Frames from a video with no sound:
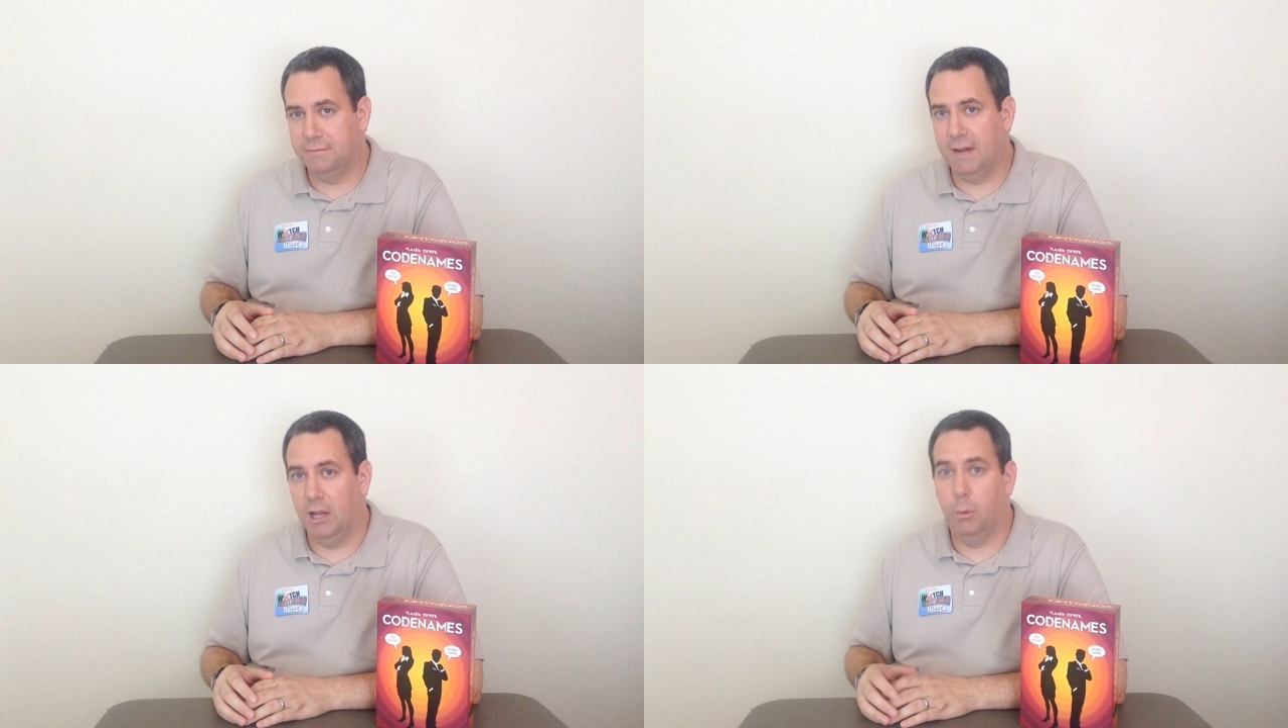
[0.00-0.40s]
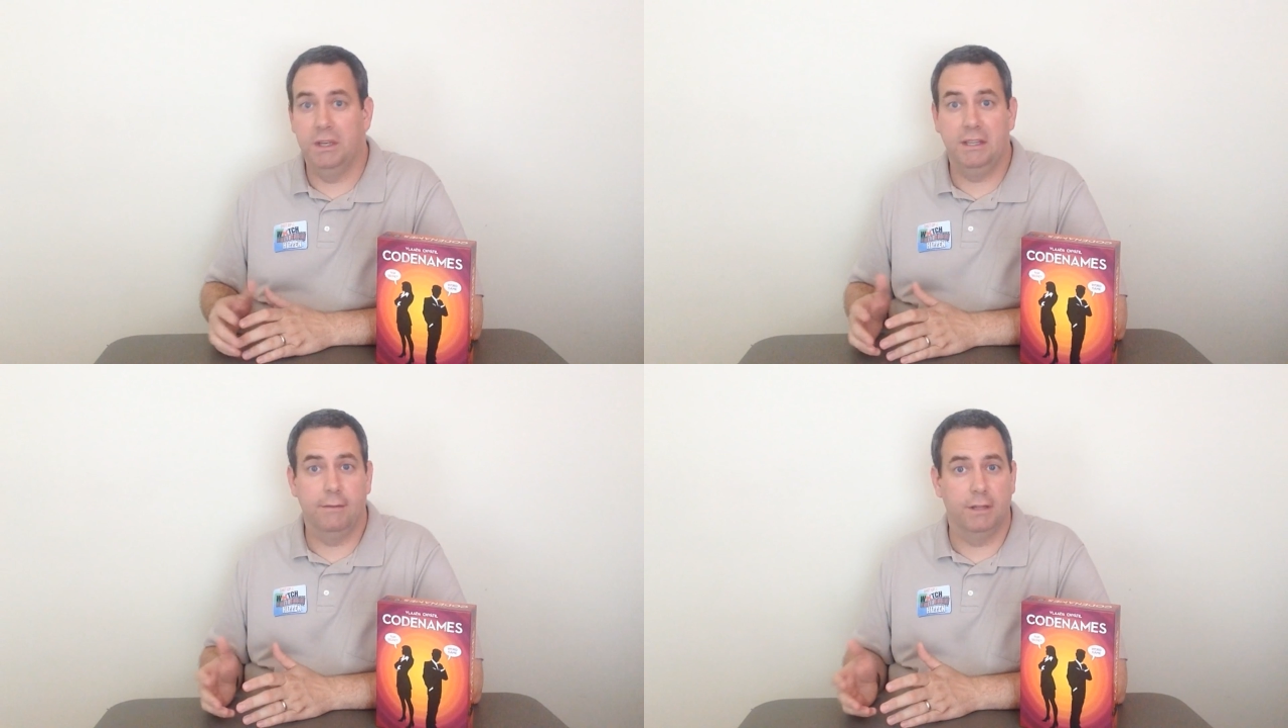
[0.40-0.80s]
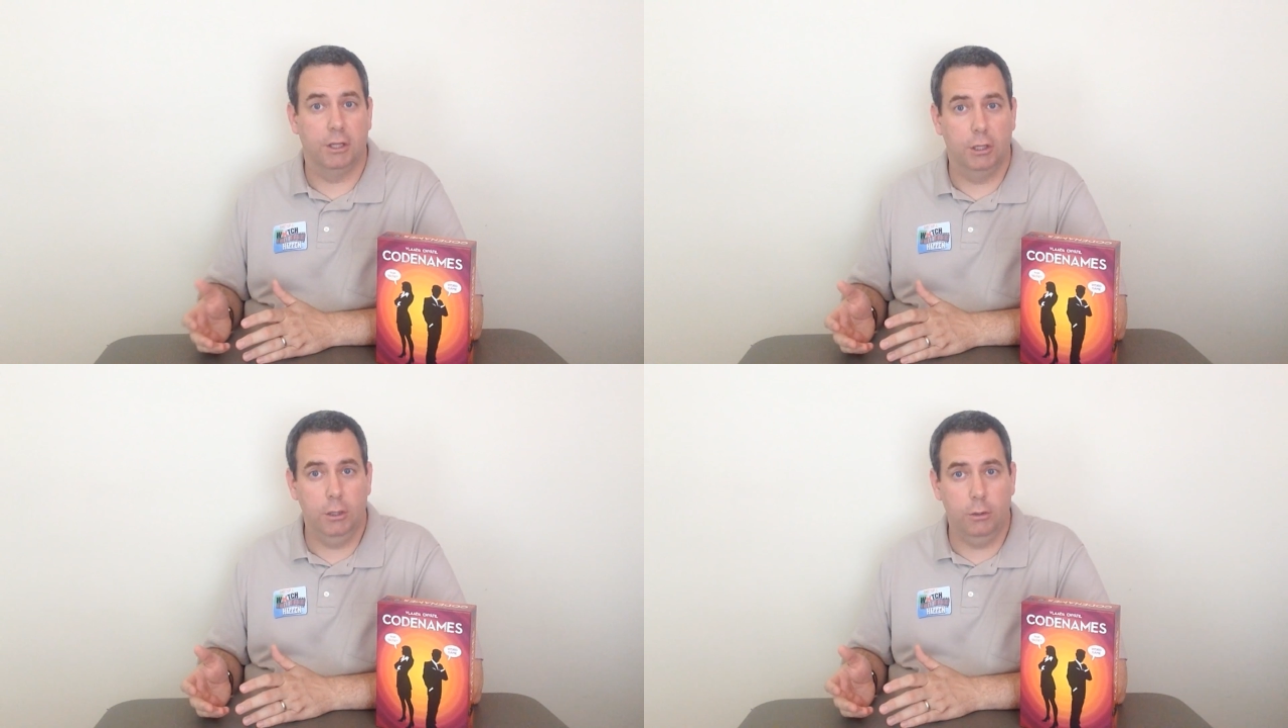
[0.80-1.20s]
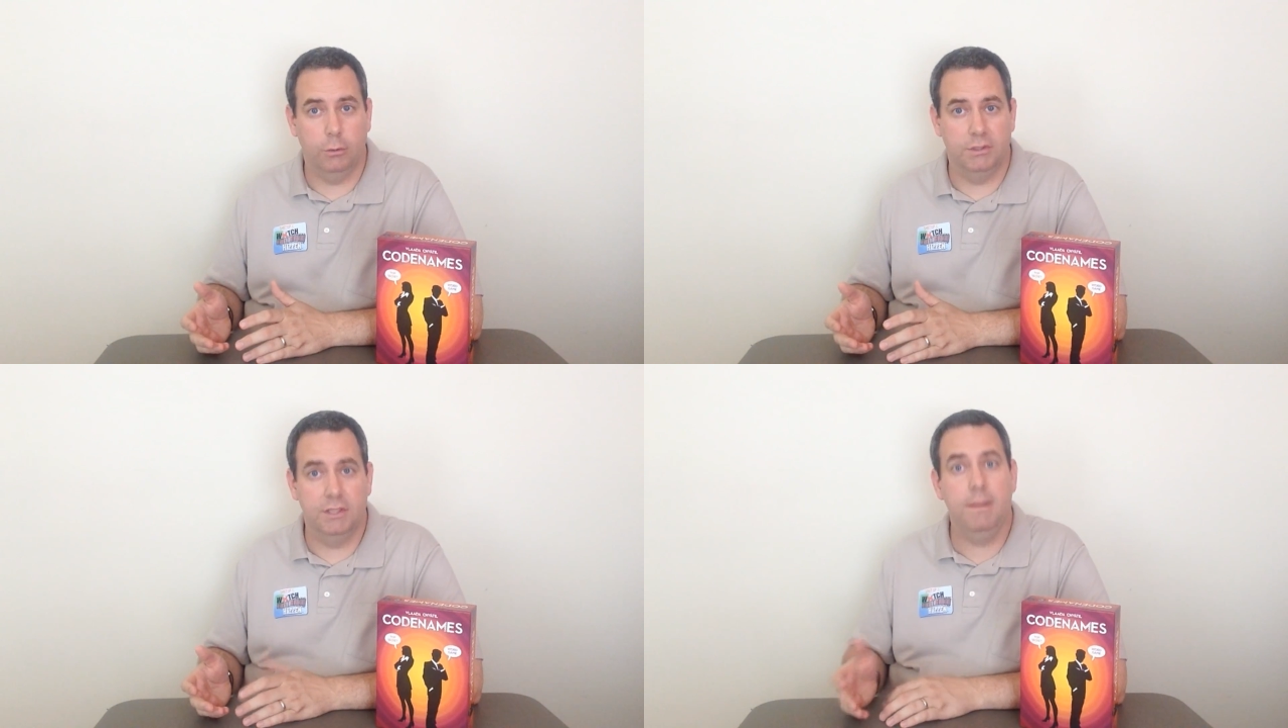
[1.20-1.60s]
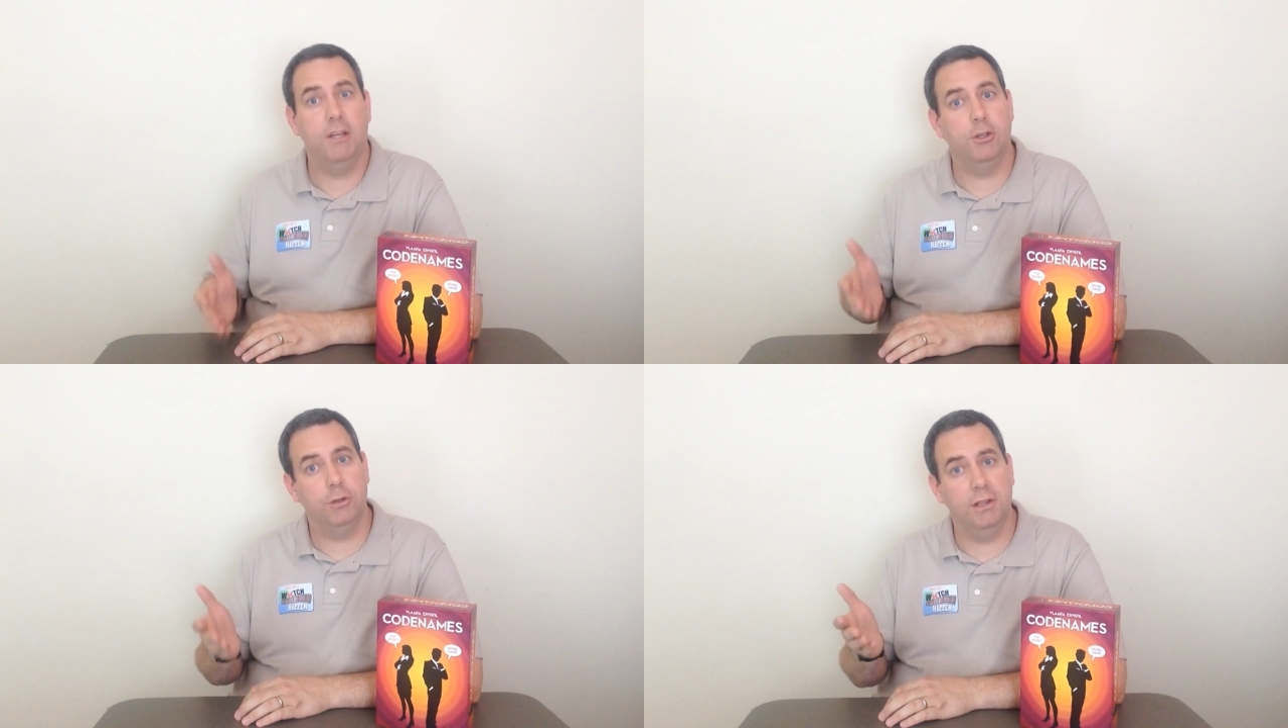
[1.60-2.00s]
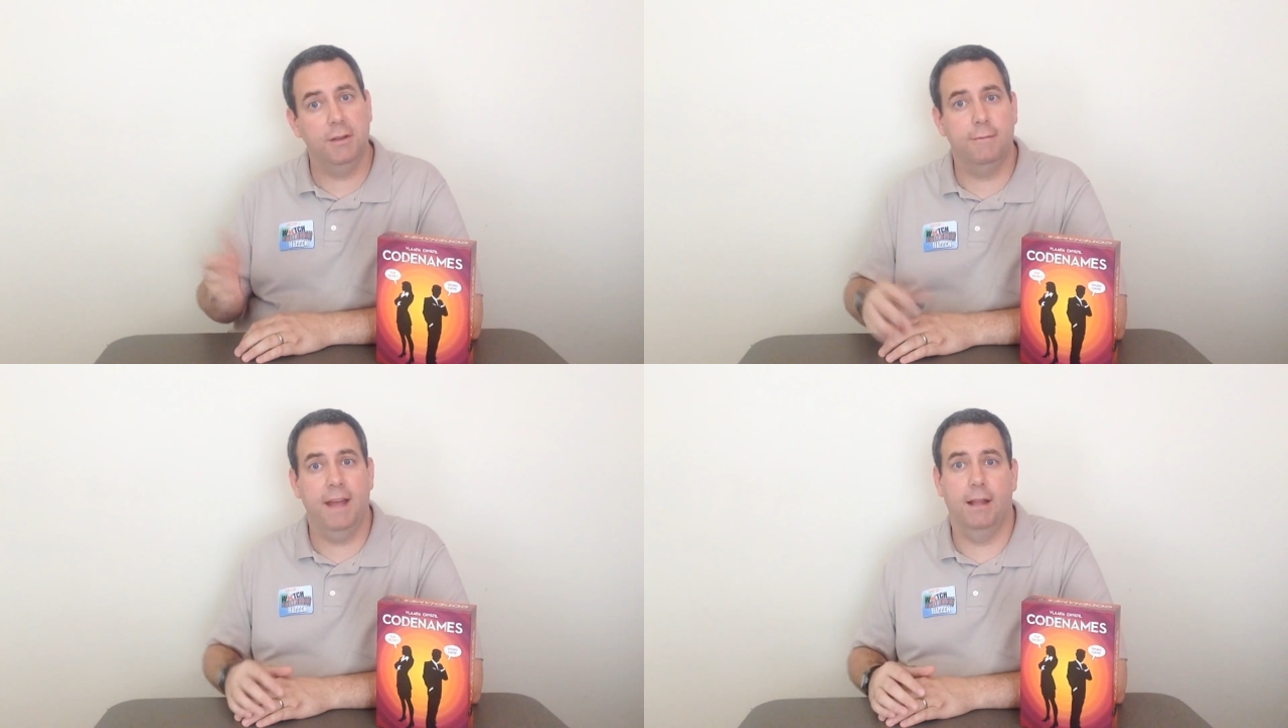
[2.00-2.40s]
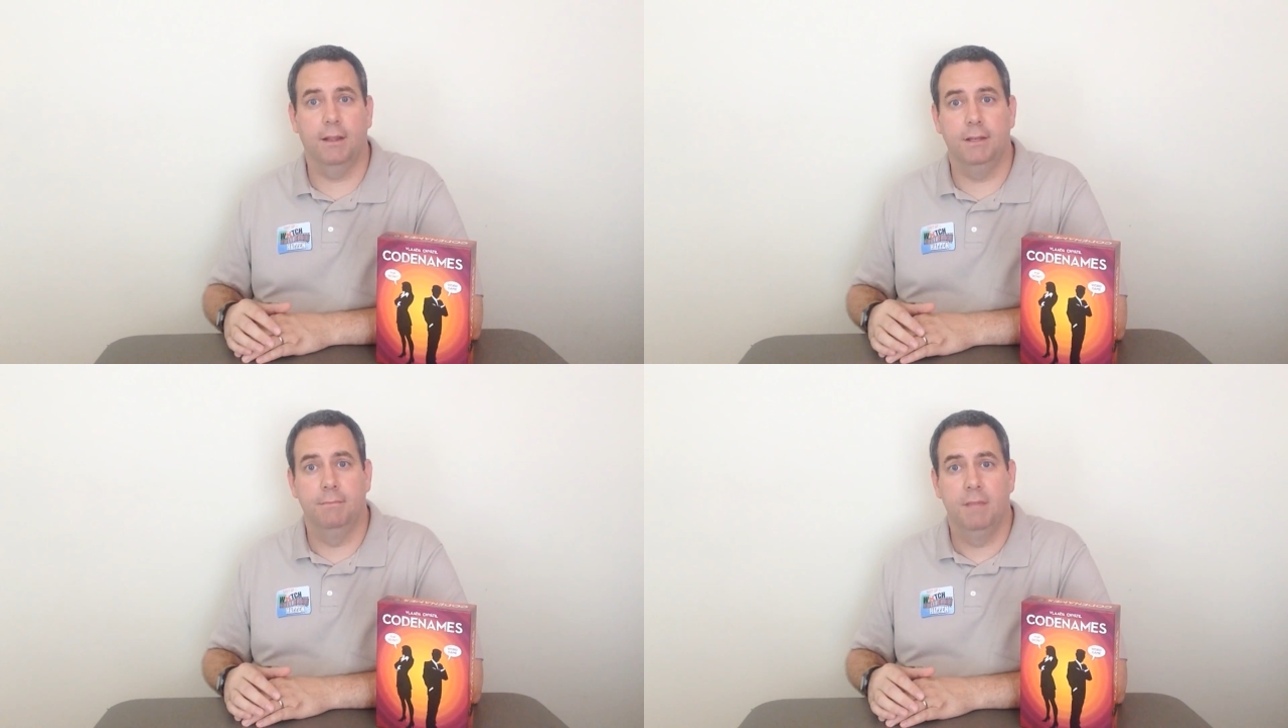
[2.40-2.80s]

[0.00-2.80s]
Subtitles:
to follow when giving clues to make sure that they're valid.